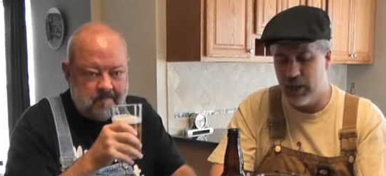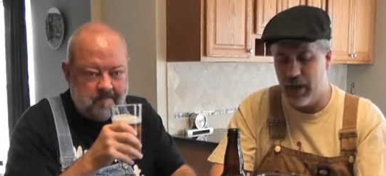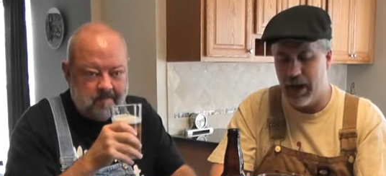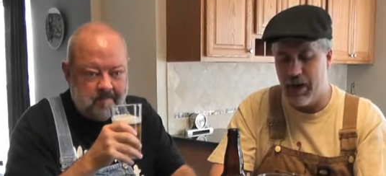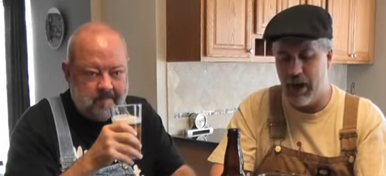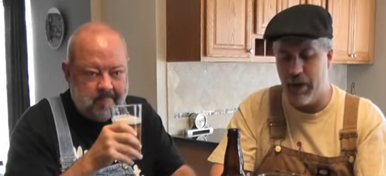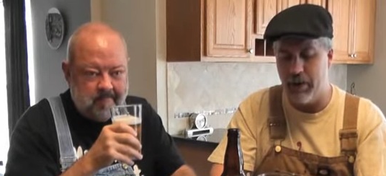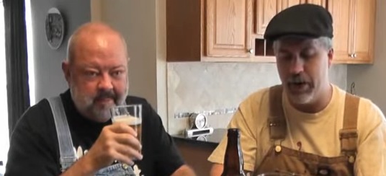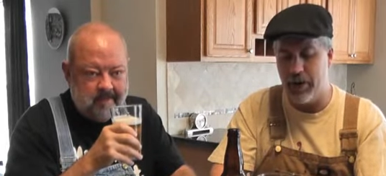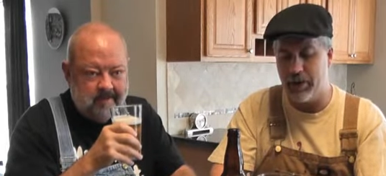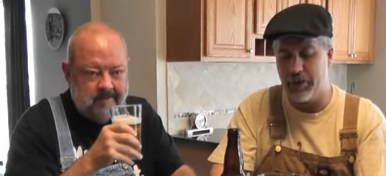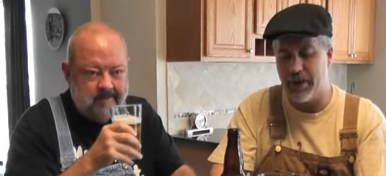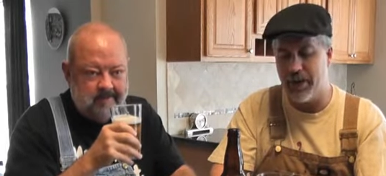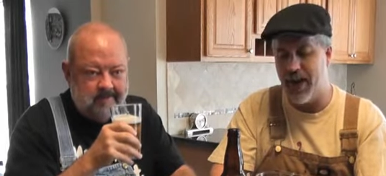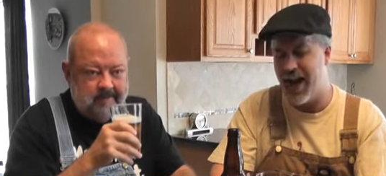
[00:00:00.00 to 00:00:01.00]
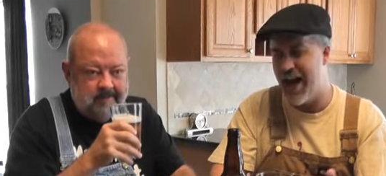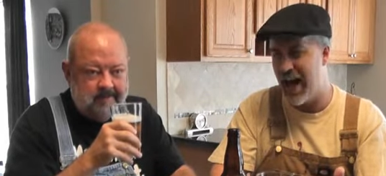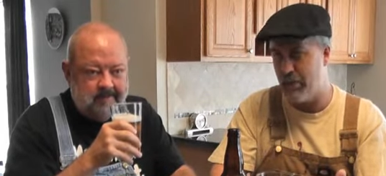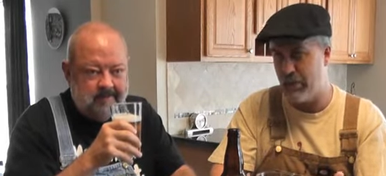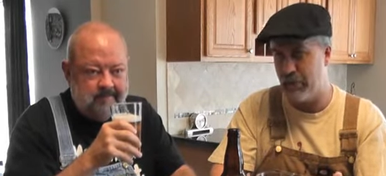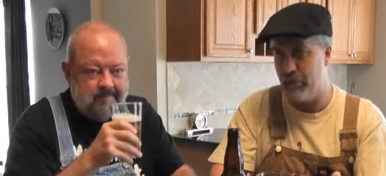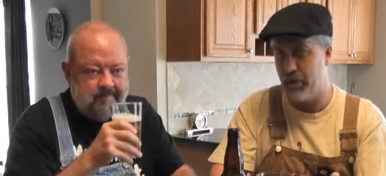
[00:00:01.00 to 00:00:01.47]
Speaker 1: I, a
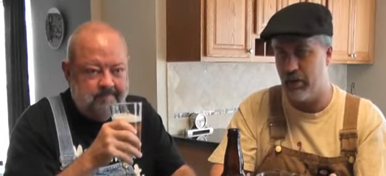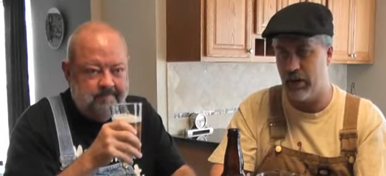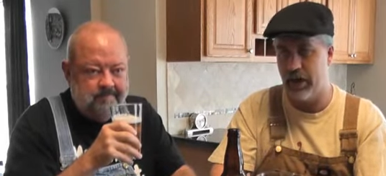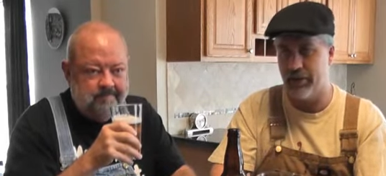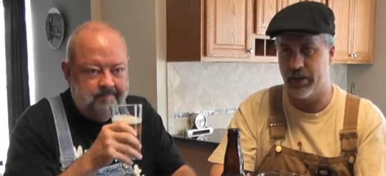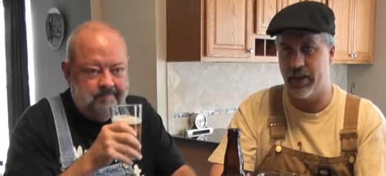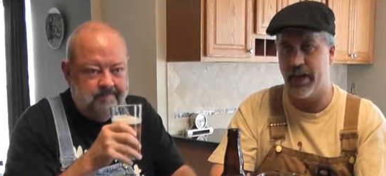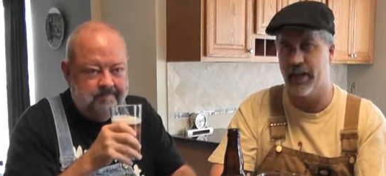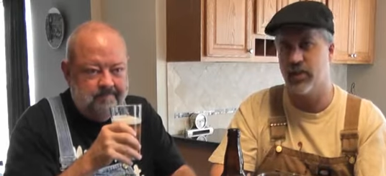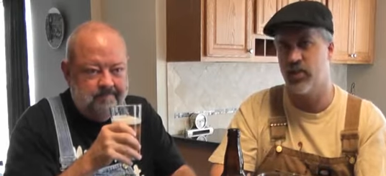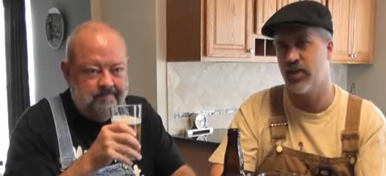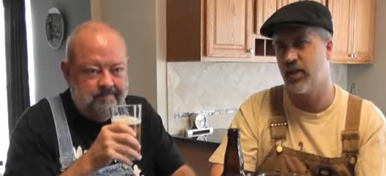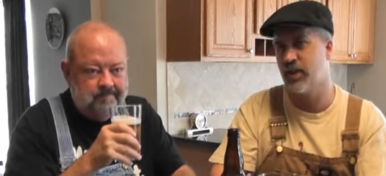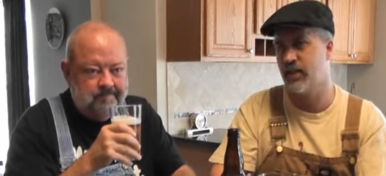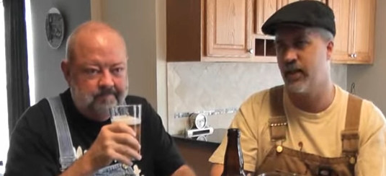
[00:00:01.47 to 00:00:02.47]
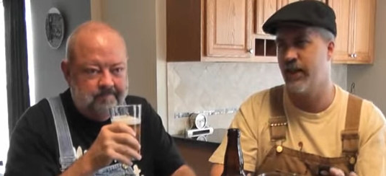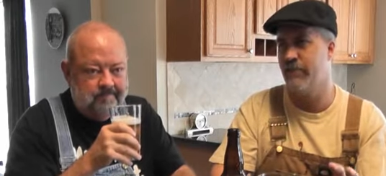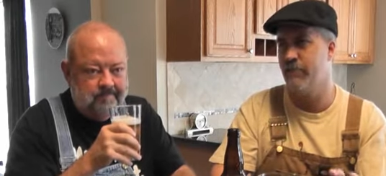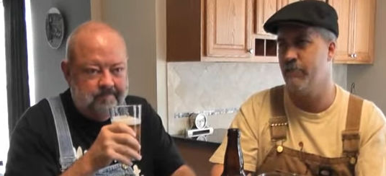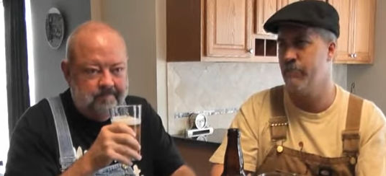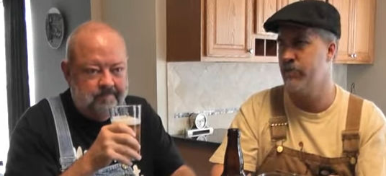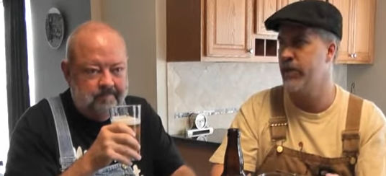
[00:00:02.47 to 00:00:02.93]
hoppy bitter aftertaste, just a
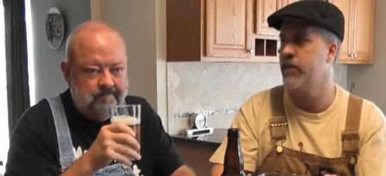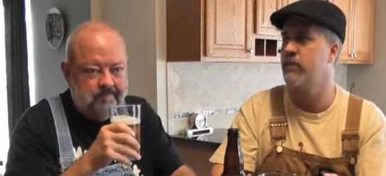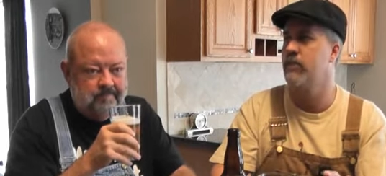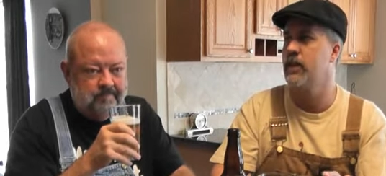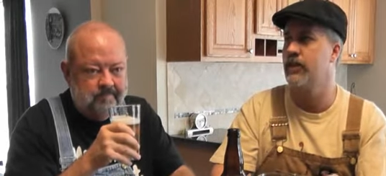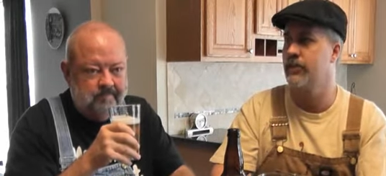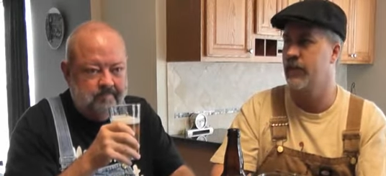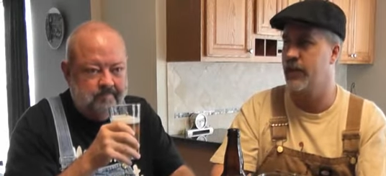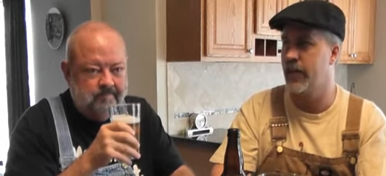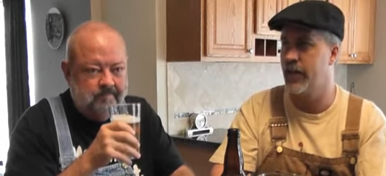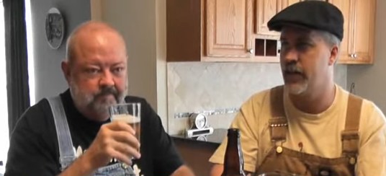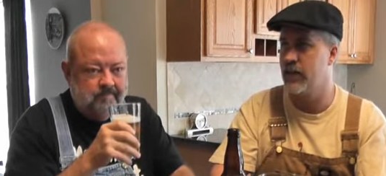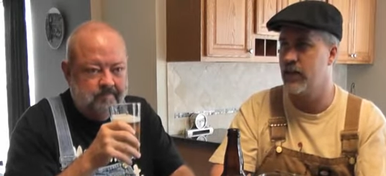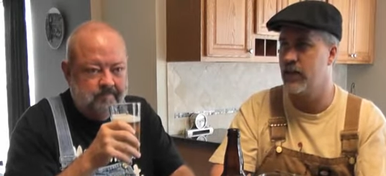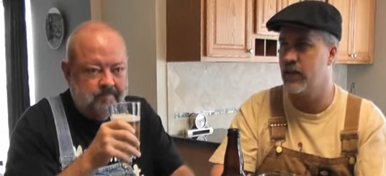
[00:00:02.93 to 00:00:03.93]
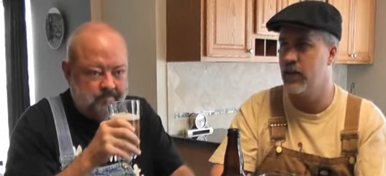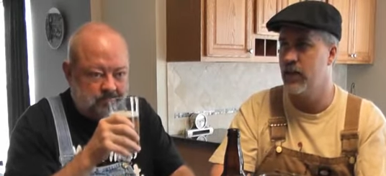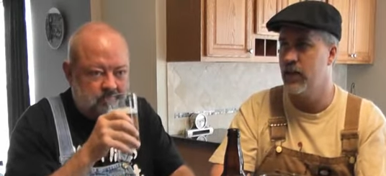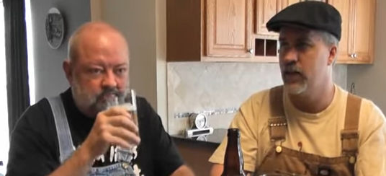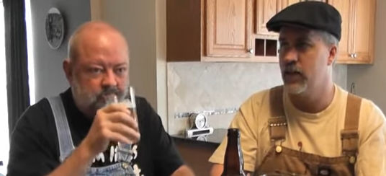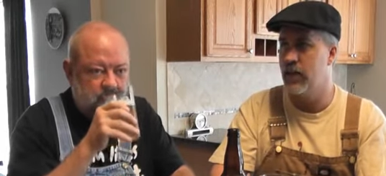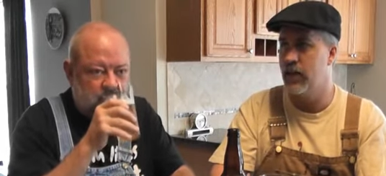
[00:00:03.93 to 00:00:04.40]
slight bitter aftertaste.
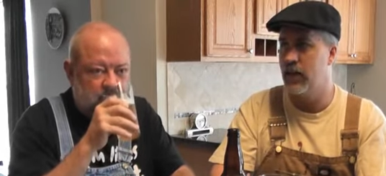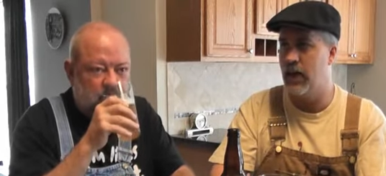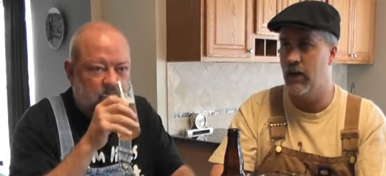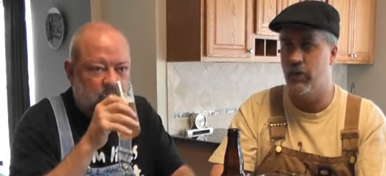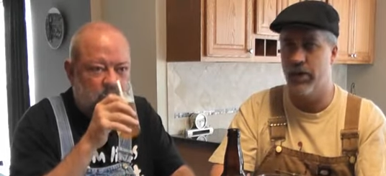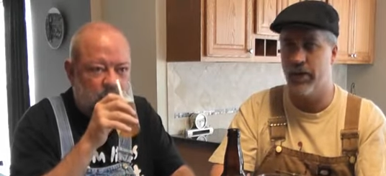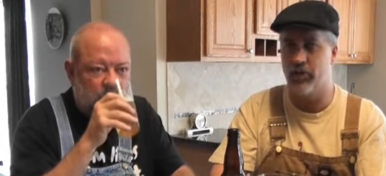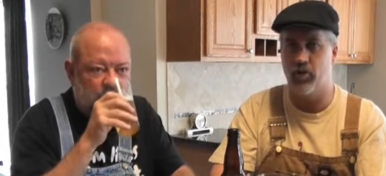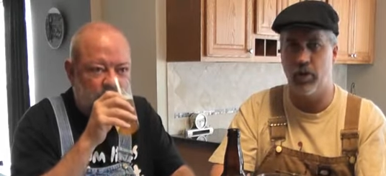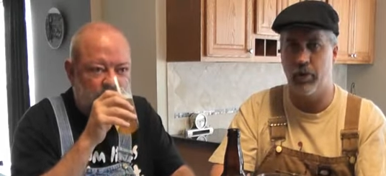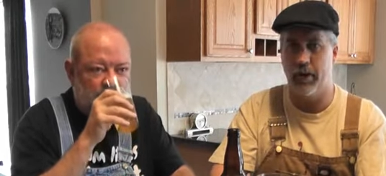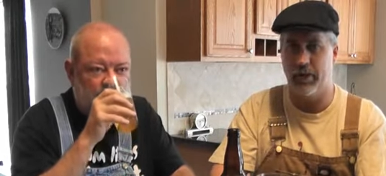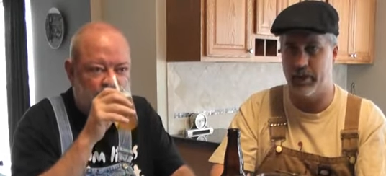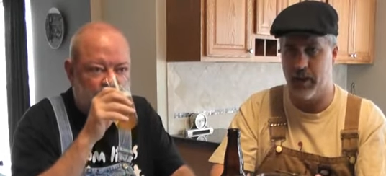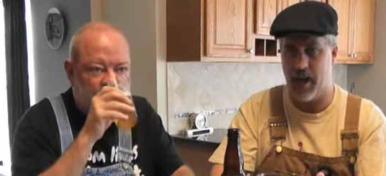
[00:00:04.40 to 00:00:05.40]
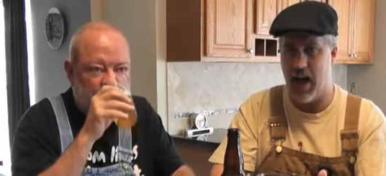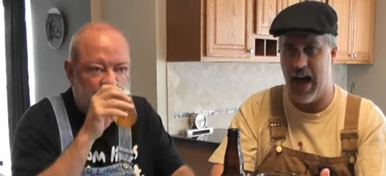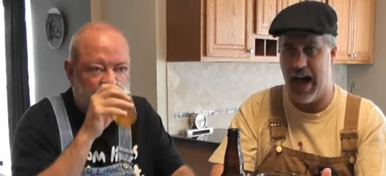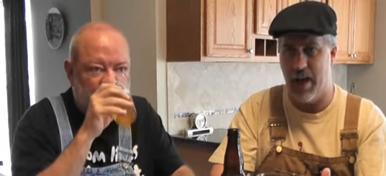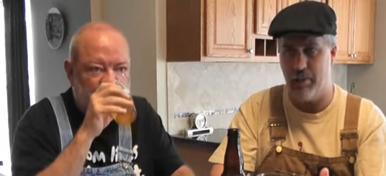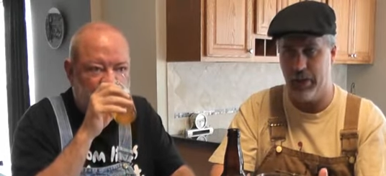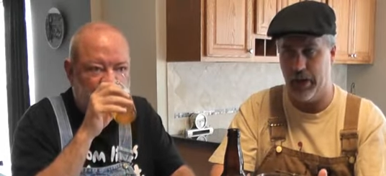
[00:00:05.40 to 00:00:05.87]
Uh, I wouldn't attribute it to a
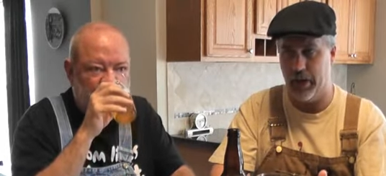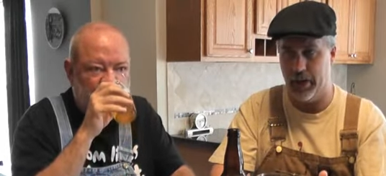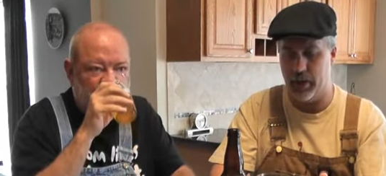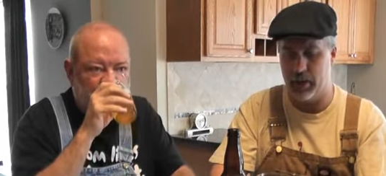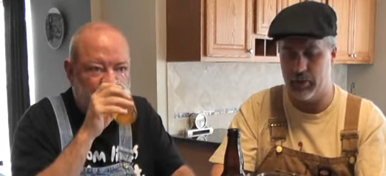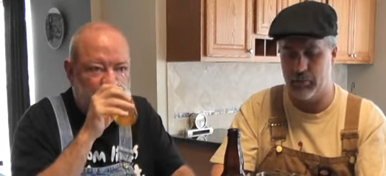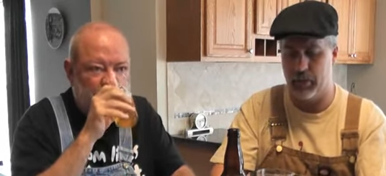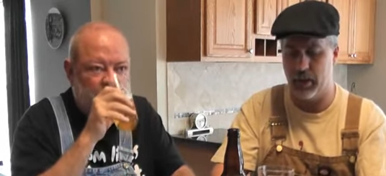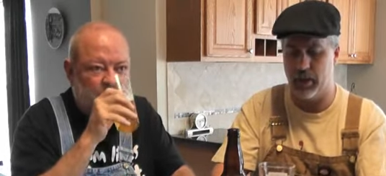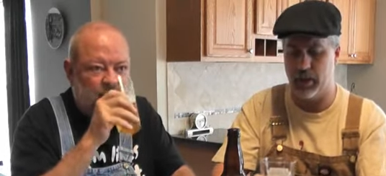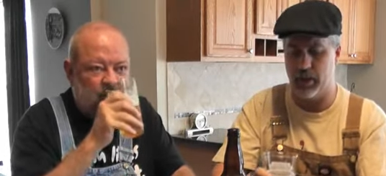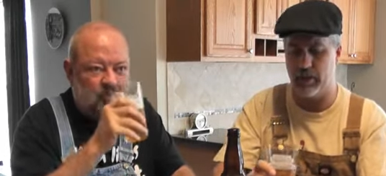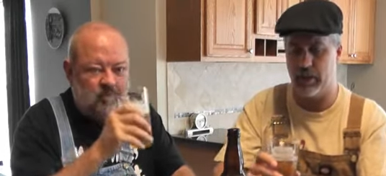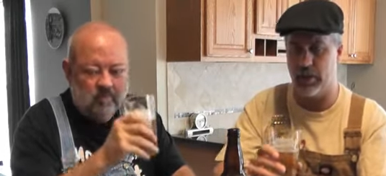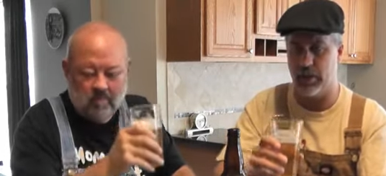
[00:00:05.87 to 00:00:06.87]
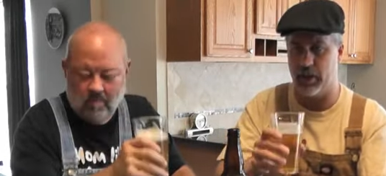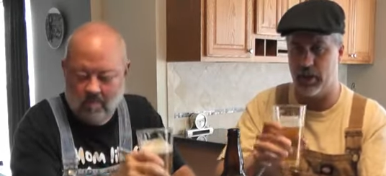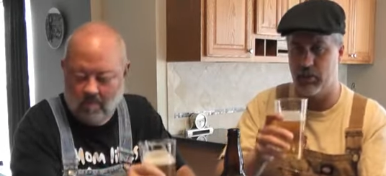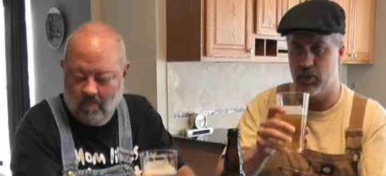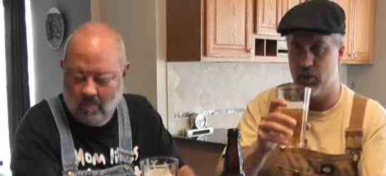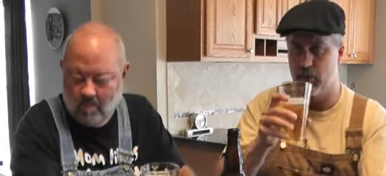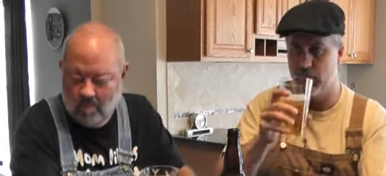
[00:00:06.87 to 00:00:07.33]
hoppiness because it's very
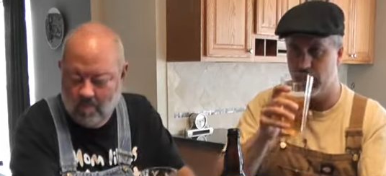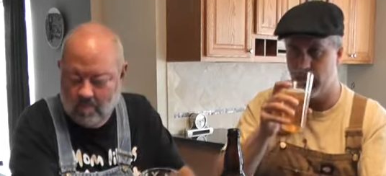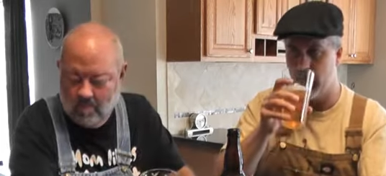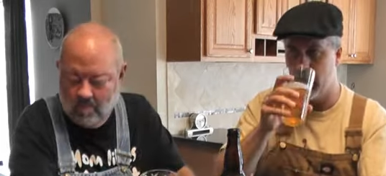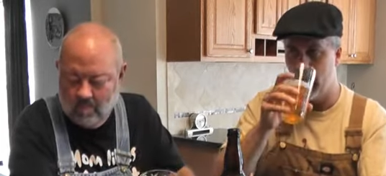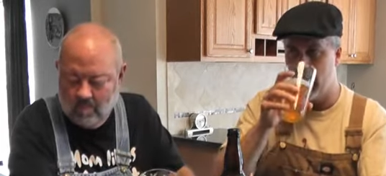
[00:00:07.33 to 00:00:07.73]
smooth.